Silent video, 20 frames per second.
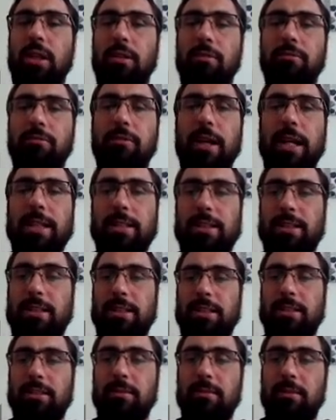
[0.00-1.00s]

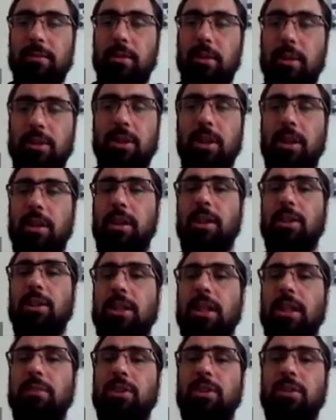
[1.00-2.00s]
friends,
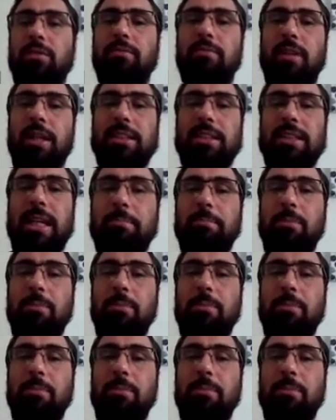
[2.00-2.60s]
and